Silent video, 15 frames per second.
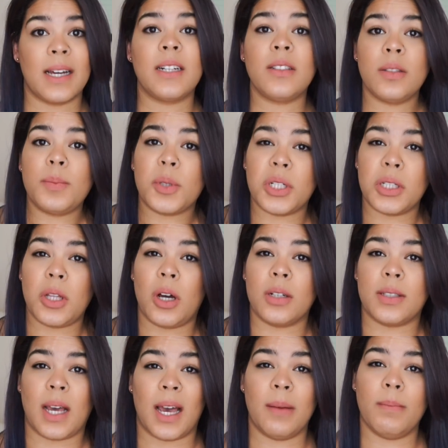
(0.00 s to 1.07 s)
is a pretty long
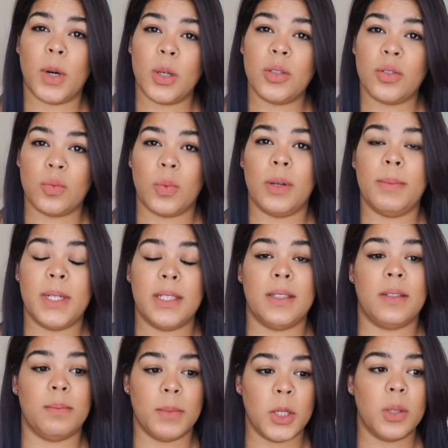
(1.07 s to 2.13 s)
time. Most
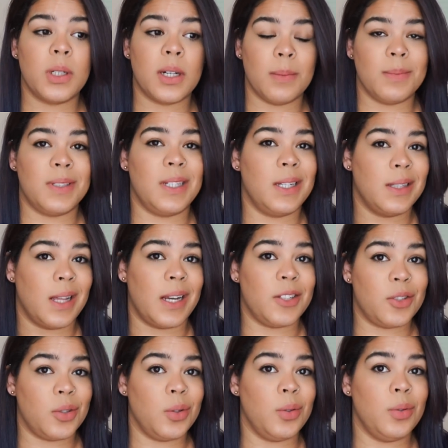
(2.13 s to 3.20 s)
women's milk comes in like
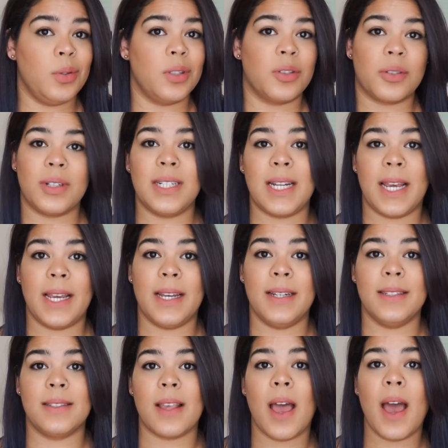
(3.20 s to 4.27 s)
2 to 3
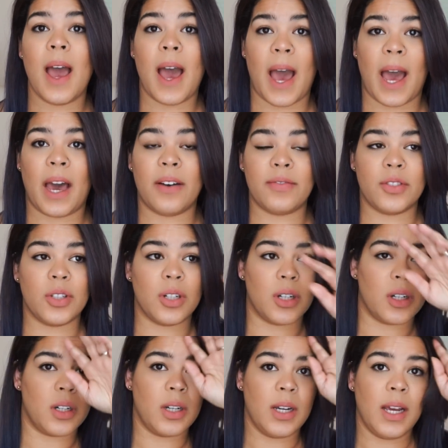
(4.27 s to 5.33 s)
days
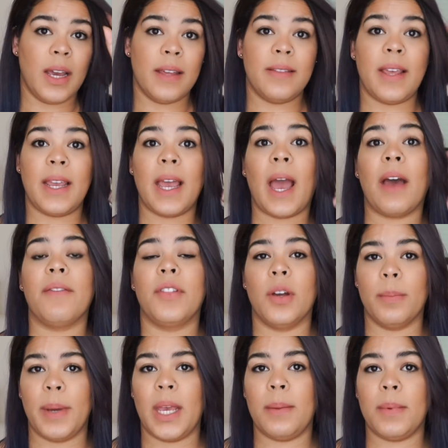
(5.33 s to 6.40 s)
after they have their
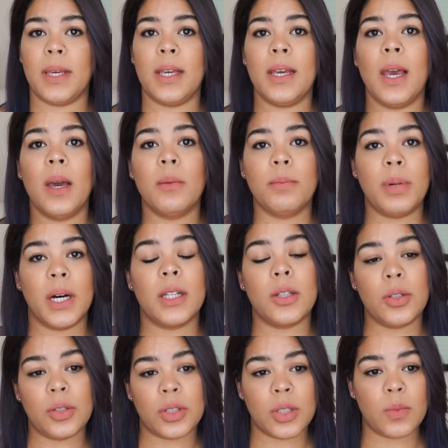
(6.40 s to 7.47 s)
baby. But
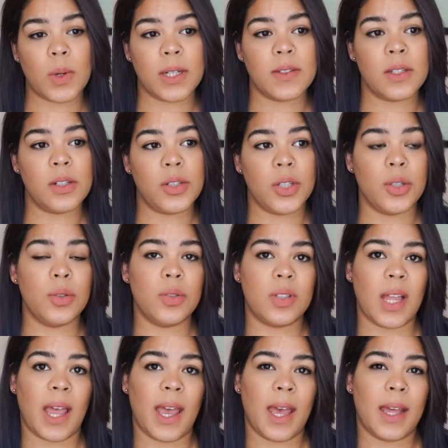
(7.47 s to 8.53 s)
Lucy was induced,
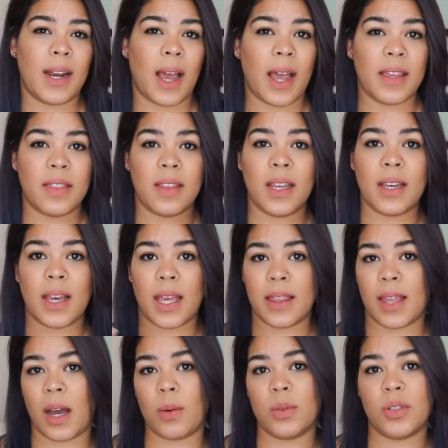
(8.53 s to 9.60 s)
and I think
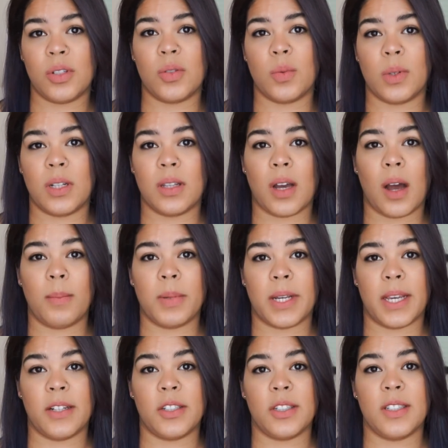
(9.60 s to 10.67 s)
that was just one of the
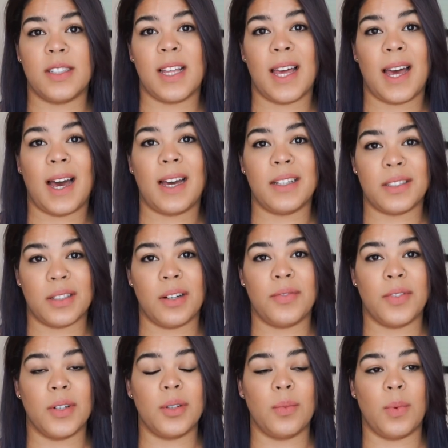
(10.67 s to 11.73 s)
complications that I
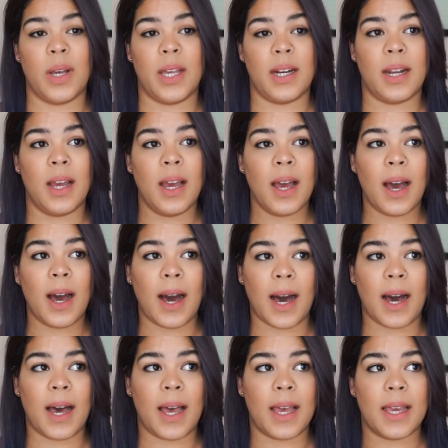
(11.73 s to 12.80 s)
suffered when
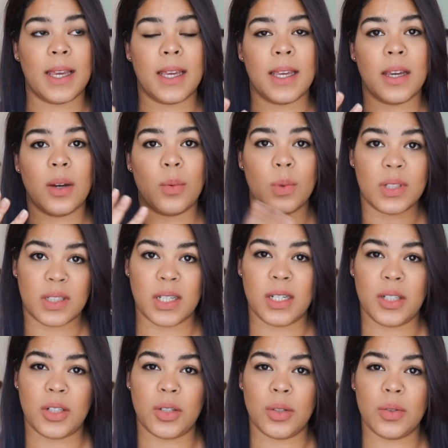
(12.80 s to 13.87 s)
I was
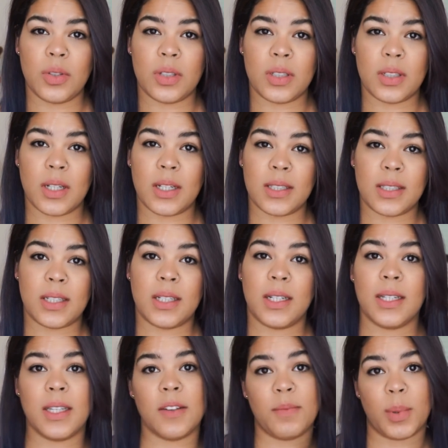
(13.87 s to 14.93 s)
induced
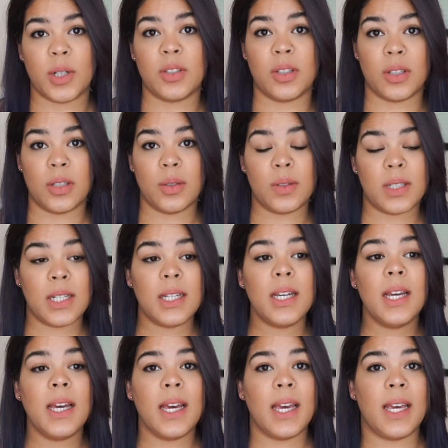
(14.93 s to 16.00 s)
to give birth to Lucy.
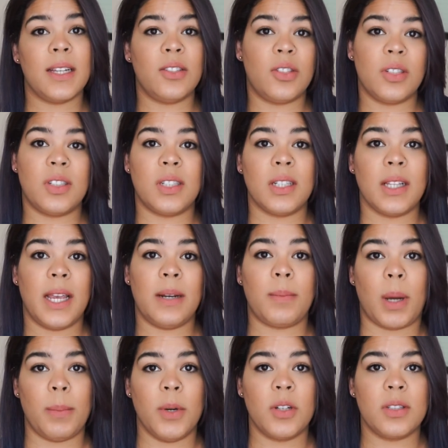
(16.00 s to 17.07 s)
It just delayed
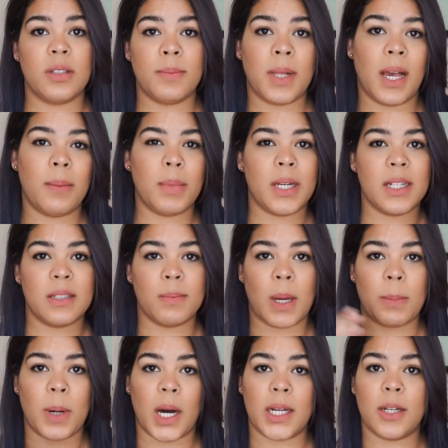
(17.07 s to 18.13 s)
my milk supply because my
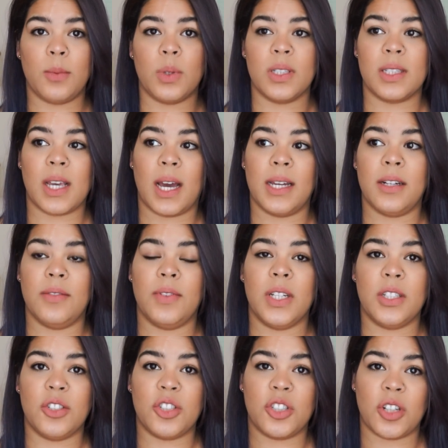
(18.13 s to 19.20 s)
body was kind of
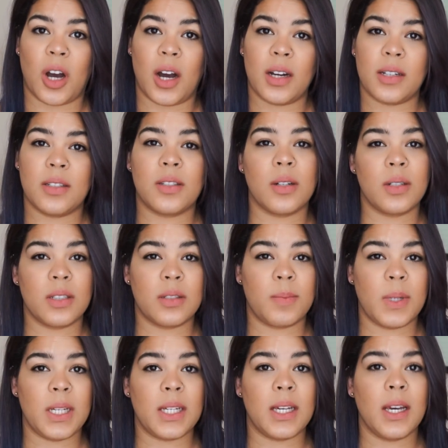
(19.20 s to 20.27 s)
in shock, so to
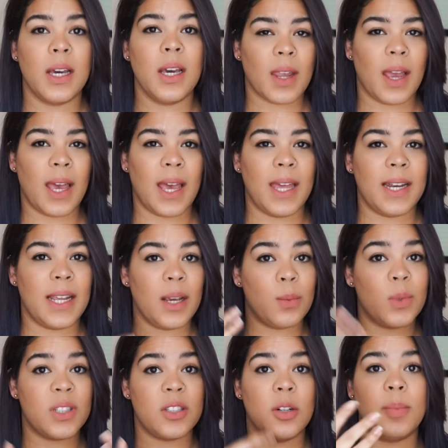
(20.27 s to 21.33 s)
speak, and it
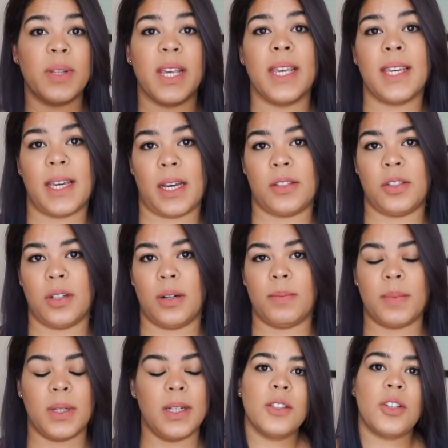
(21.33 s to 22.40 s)
was still playing catch up.
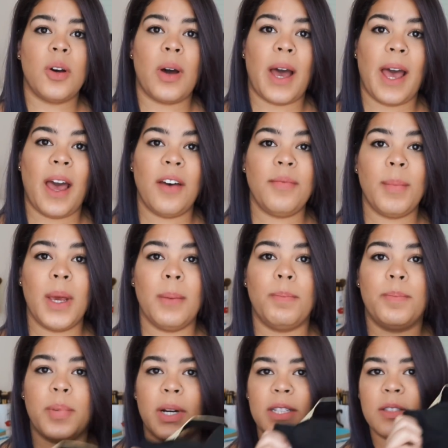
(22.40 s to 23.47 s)
So I have
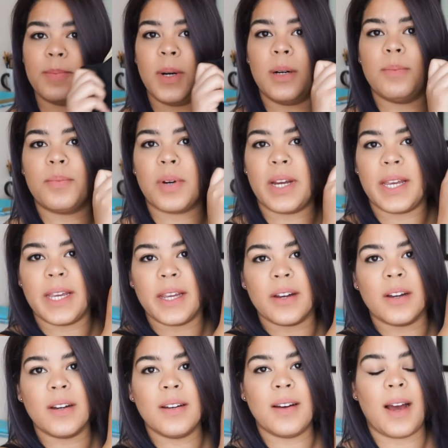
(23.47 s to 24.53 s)
my breast pump right
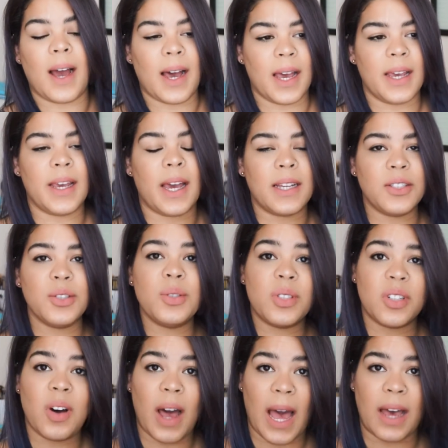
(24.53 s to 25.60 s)
here. I do
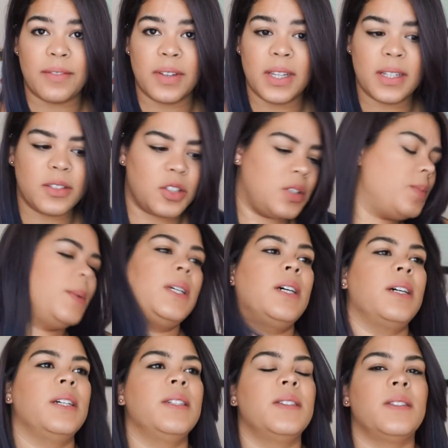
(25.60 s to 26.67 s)
still have it just
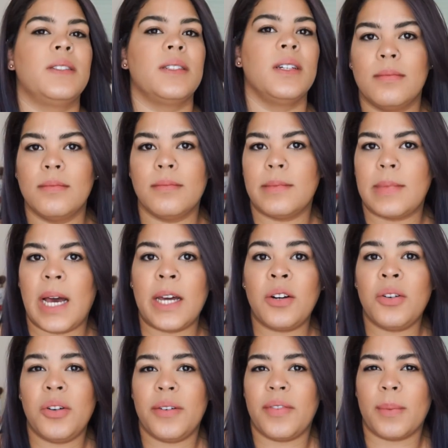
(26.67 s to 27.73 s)
because I
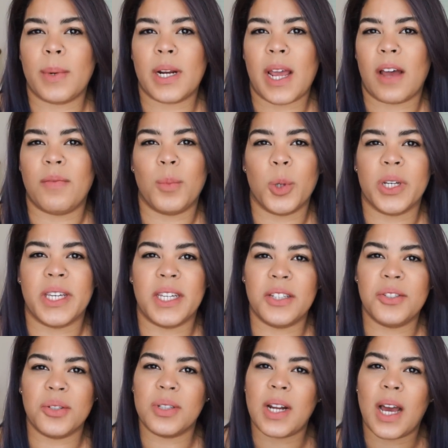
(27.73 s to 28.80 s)
don't know if I'm gonna have more
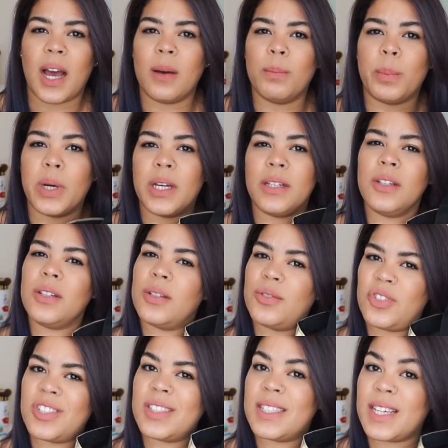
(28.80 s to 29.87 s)
kids or not, but you know,
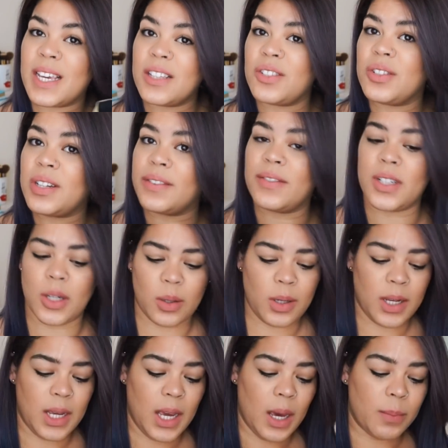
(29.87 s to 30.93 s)
just in case, you never know.
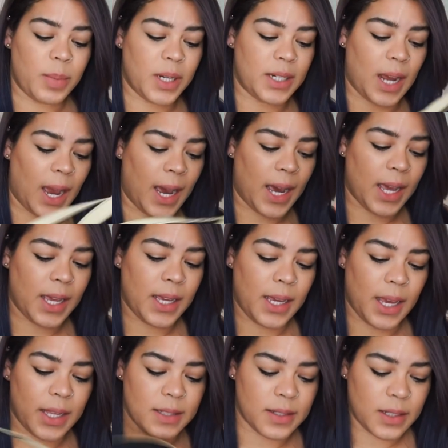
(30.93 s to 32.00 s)
But I
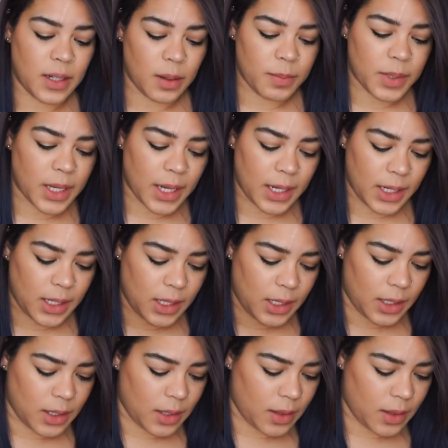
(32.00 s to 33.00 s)
ended up getting